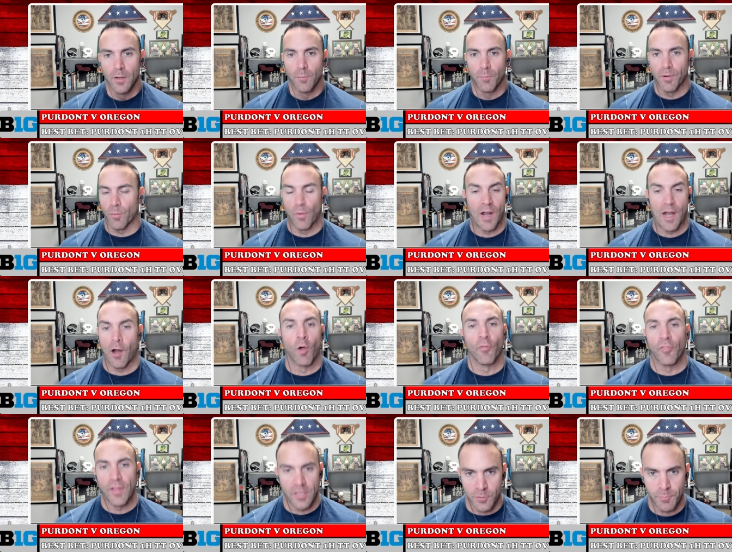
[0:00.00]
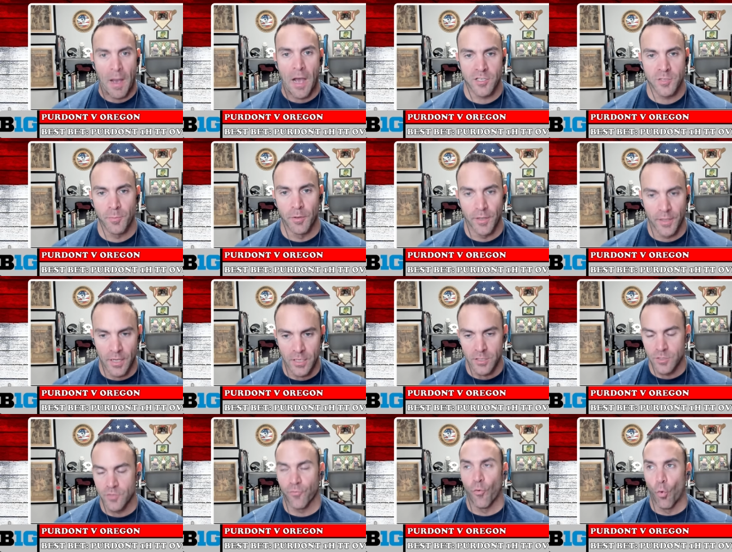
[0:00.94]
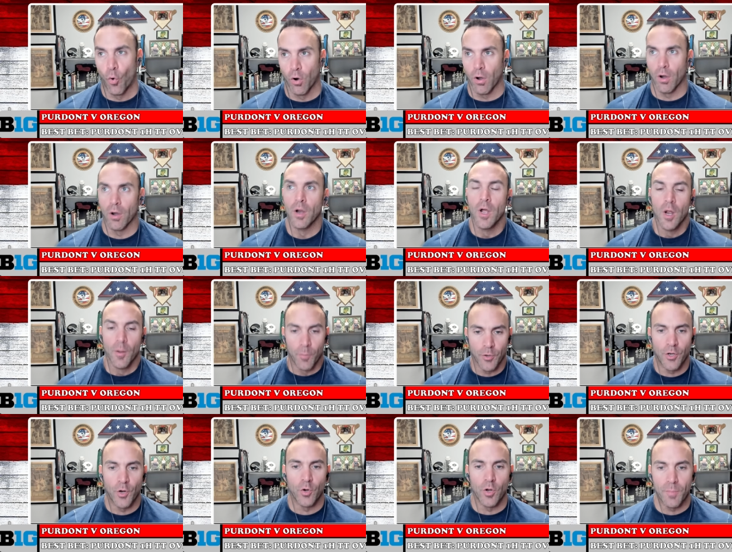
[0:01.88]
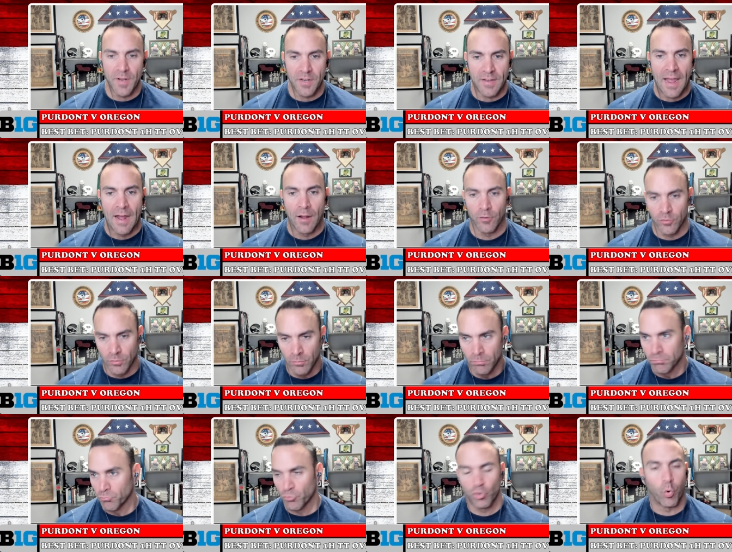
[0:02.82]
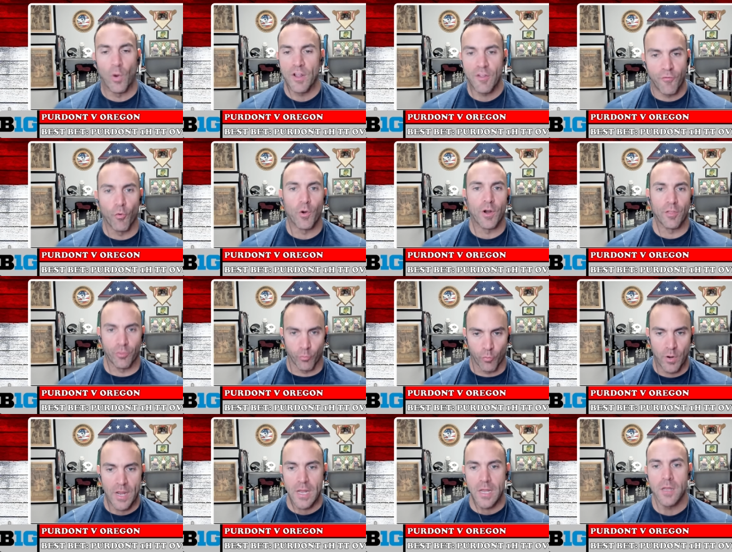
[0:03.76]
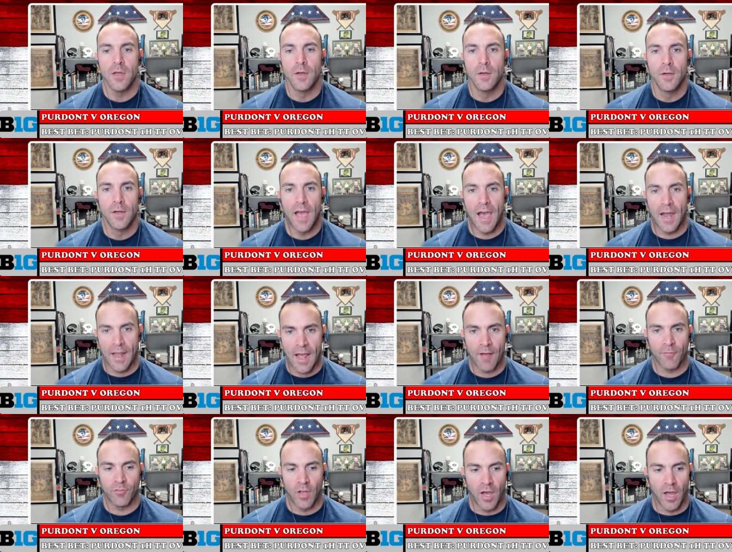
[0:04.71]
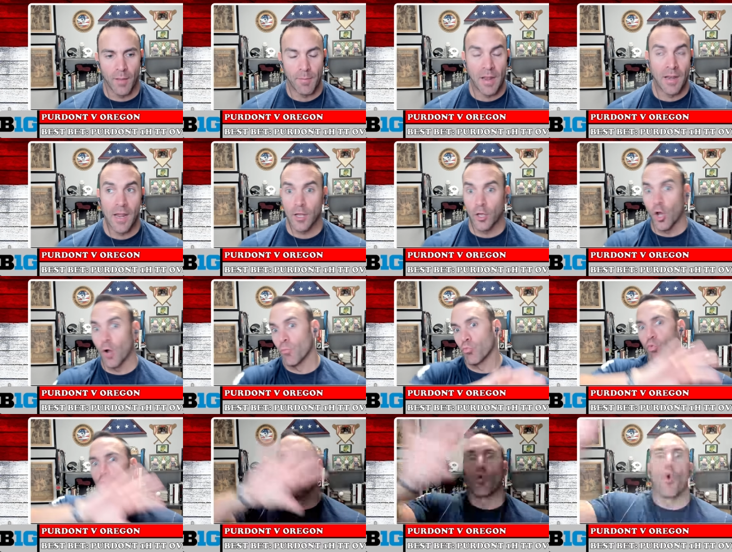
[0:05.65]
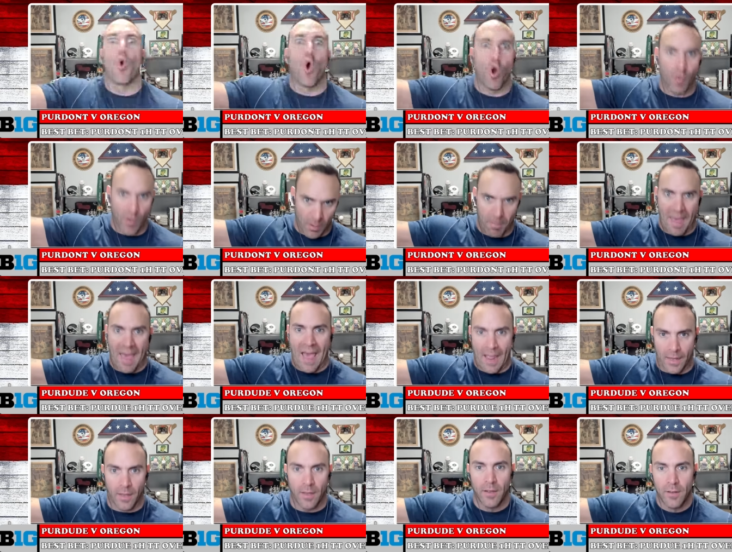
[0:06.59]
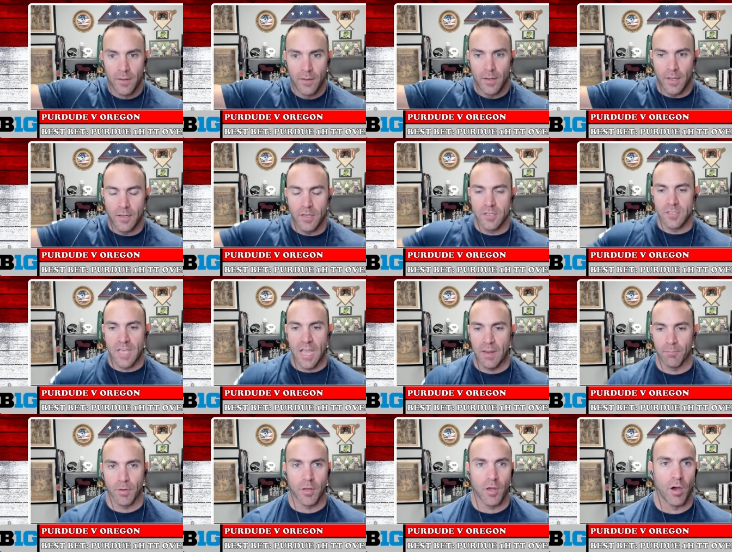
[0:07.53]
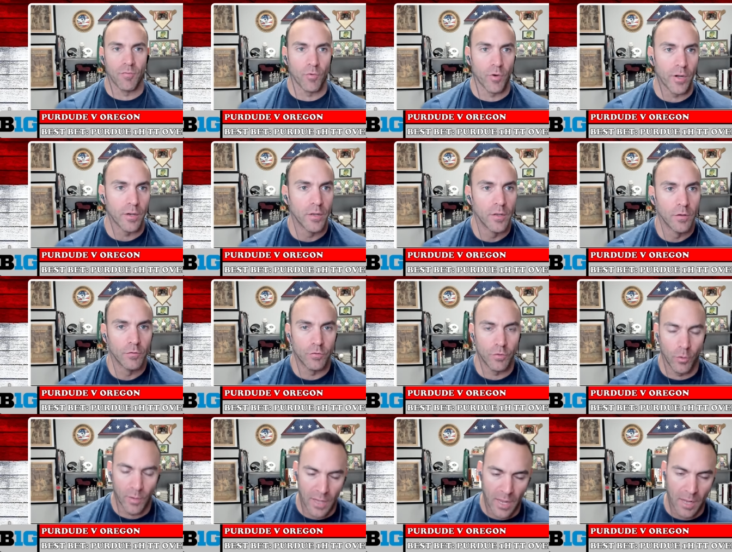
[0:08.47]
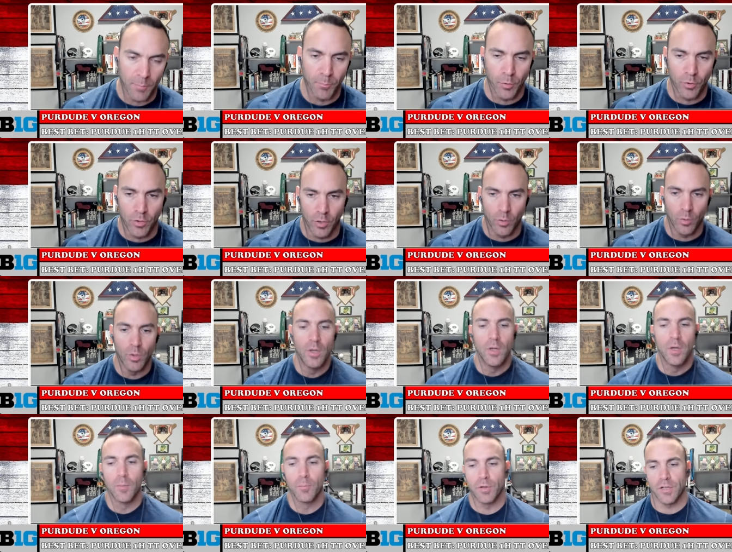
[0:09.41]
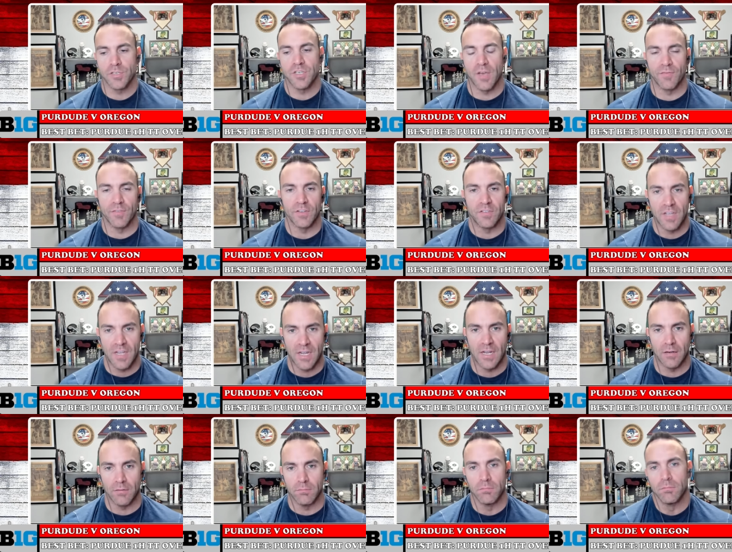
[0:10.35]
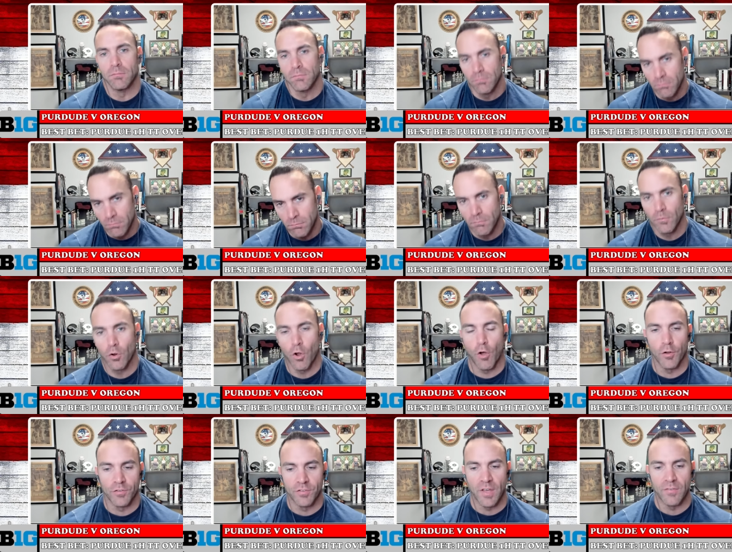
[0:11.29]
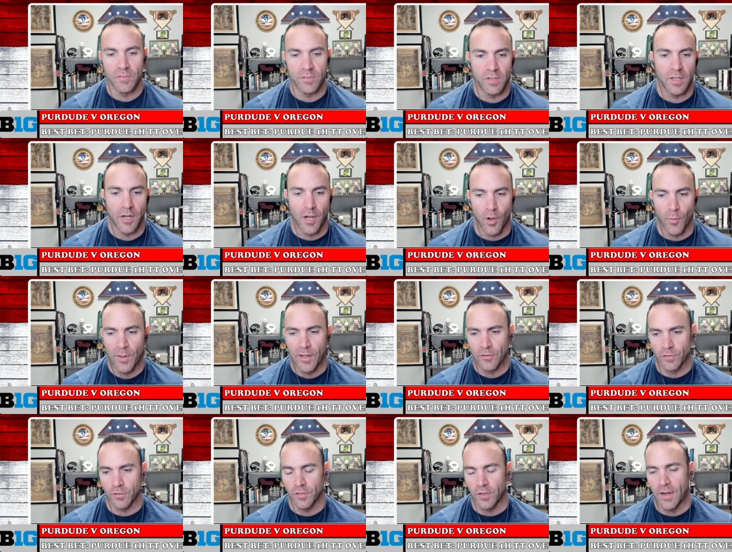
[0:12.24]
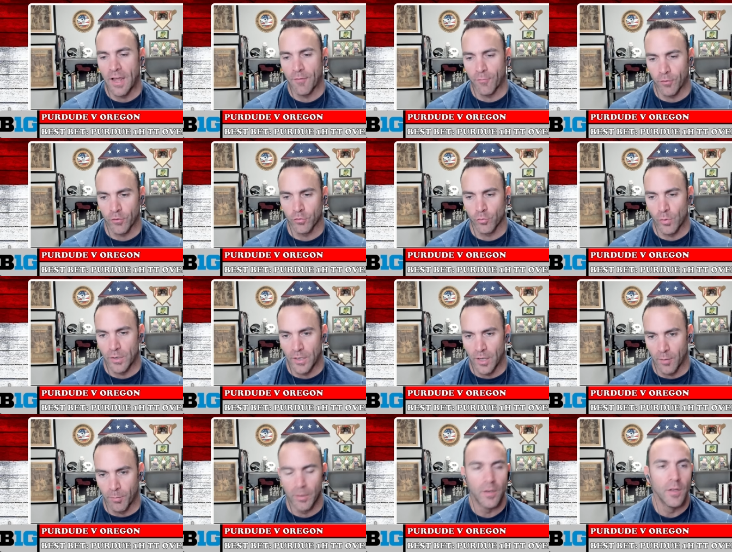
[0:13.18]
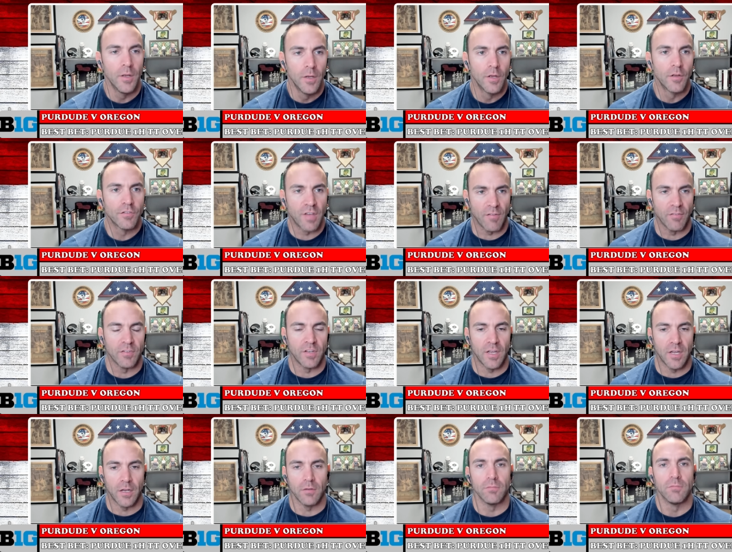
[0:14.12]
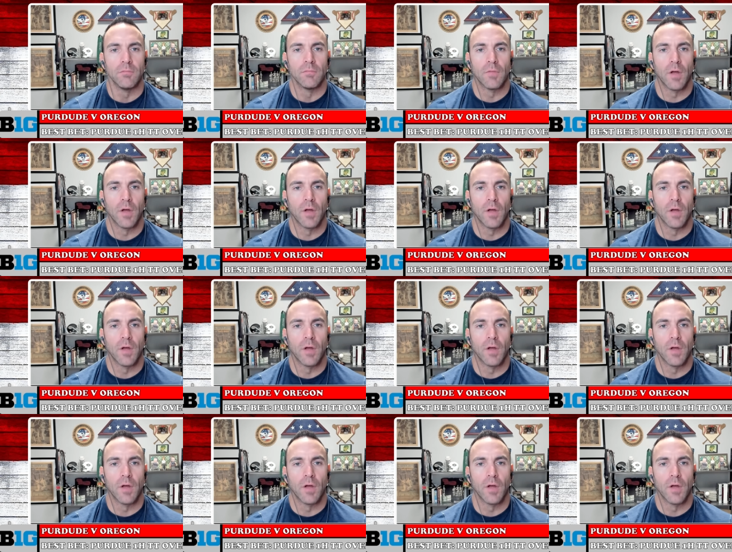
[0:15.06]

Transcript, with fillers: But what I don't think is possible is for Purdue to be down 24-3 at halftime and then come roaring back in this game to cover it. So, again, Purdue, plus 17, call it 17. I know we got 16.5 on the screen there, but 17